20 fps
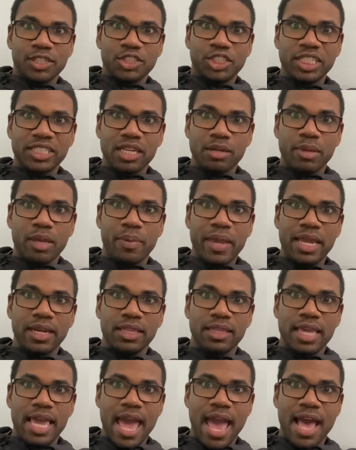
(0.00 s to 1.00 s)
She's gonna be a pain
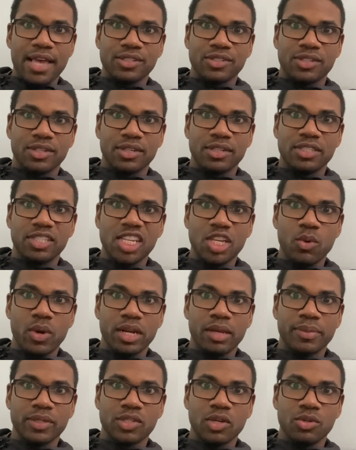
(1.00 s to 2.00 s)
in the ass. See you
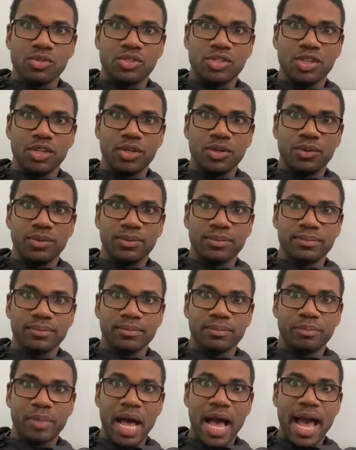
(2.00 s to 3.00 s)
on episode 2.
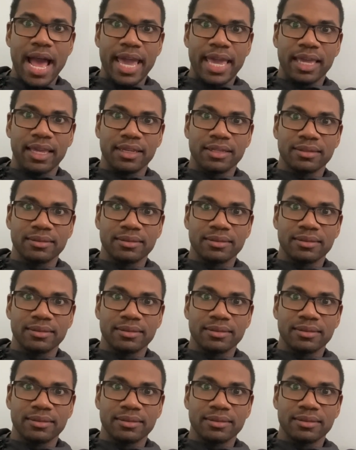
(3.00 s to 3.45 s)
Bye.